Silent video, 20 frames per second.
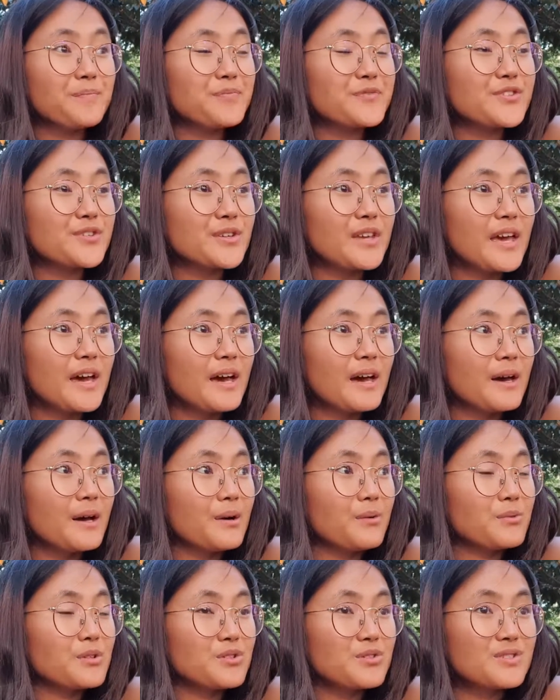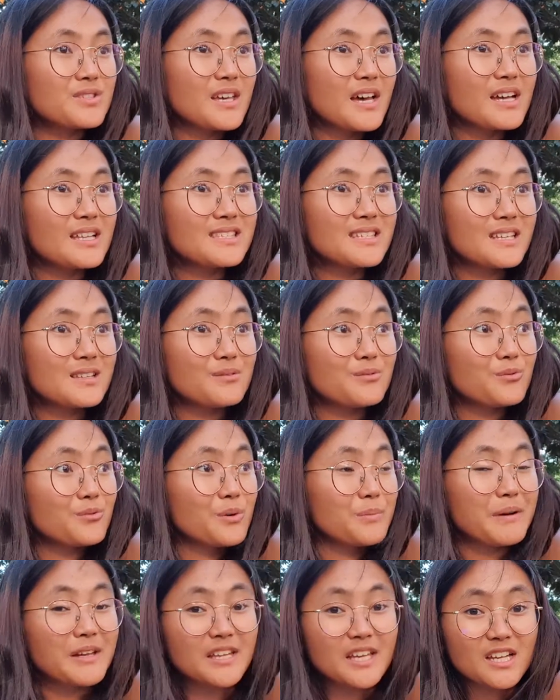So yeah, we do that, then
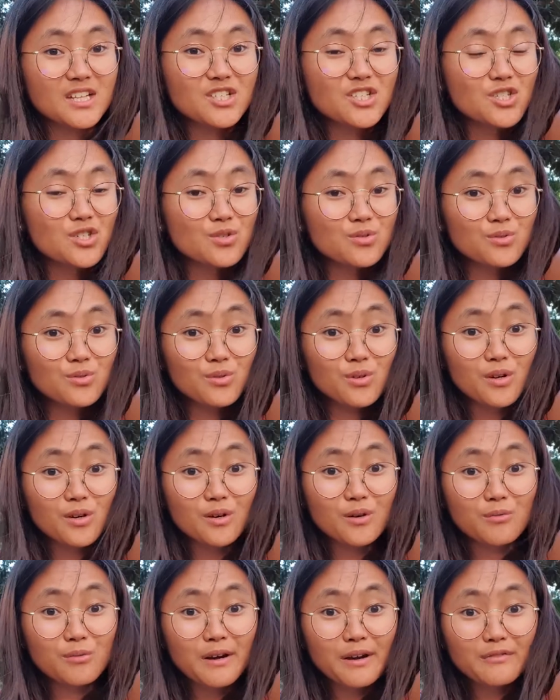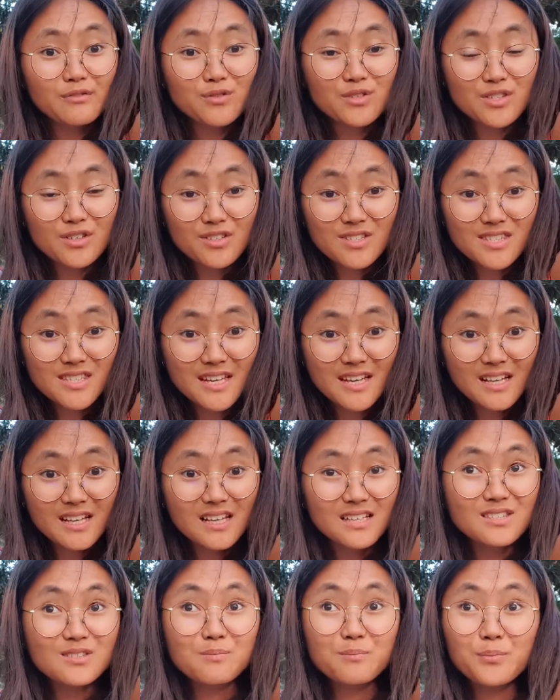we managed to arrive to the hostel
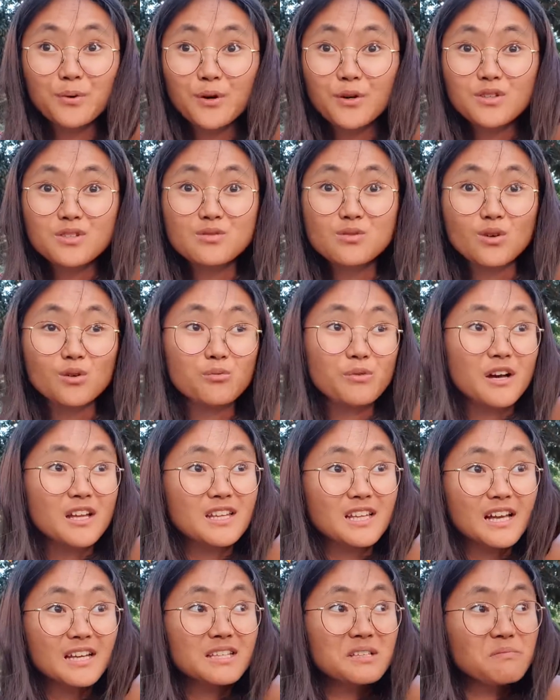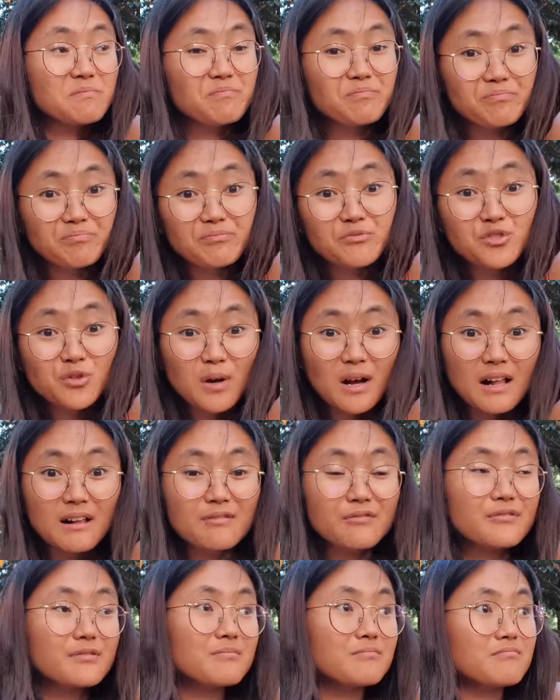at some point around like
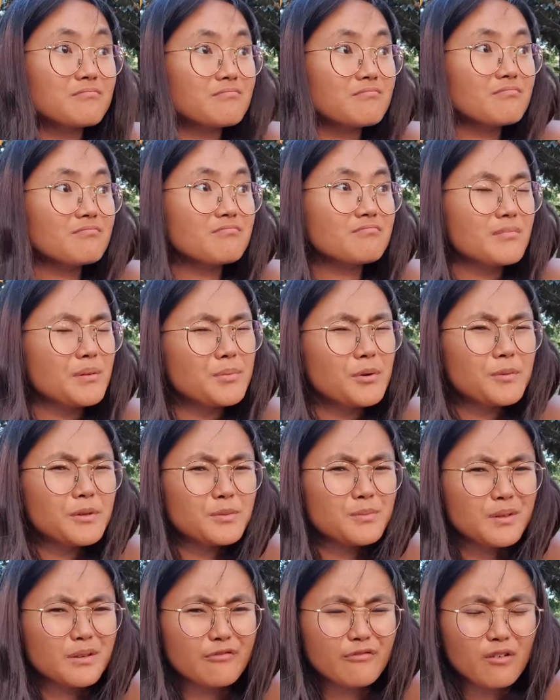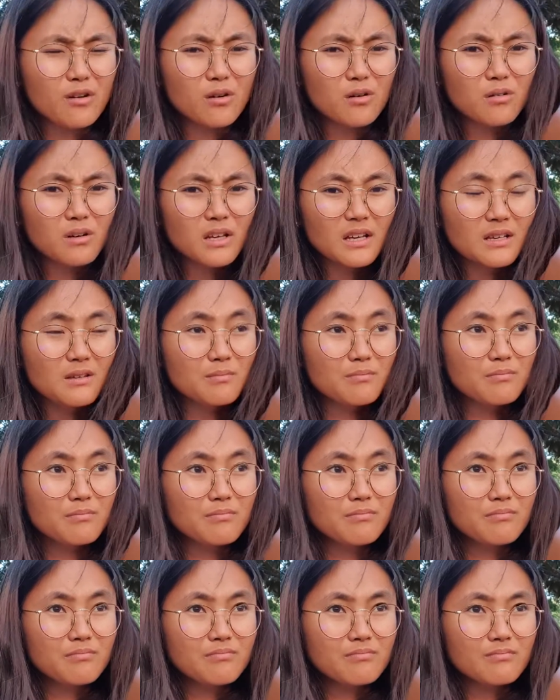12, maybe a bit before, like
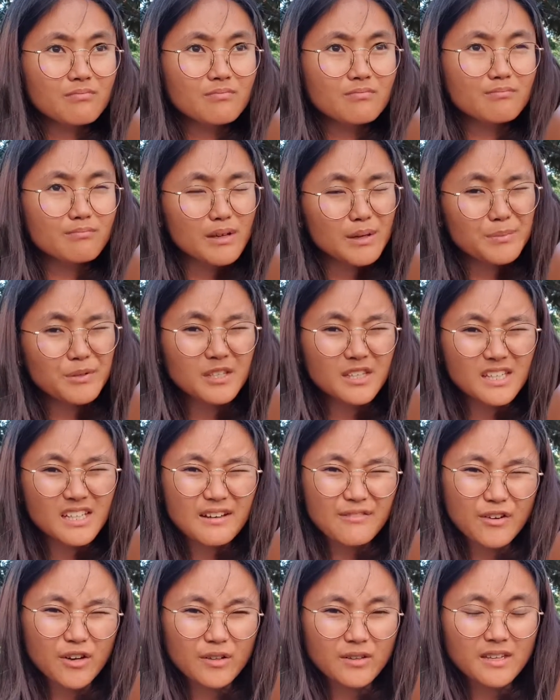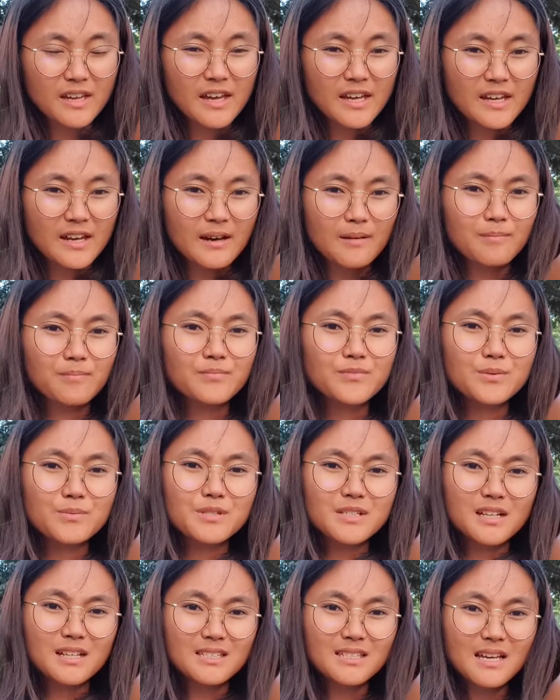maybe 11 a.m.,
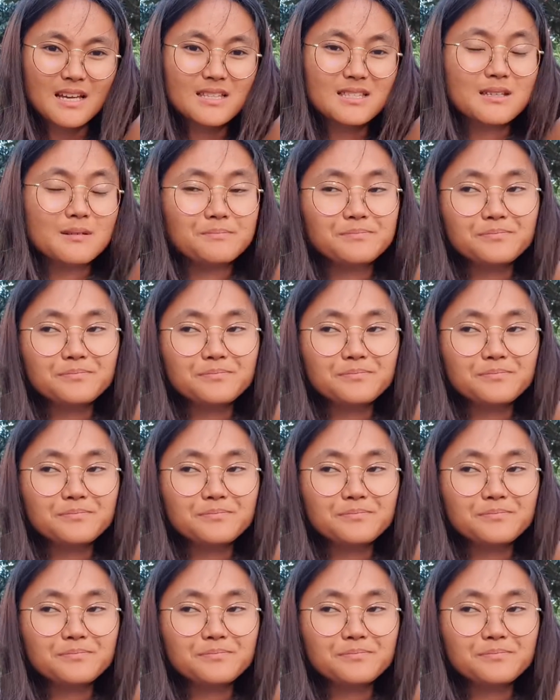something like that.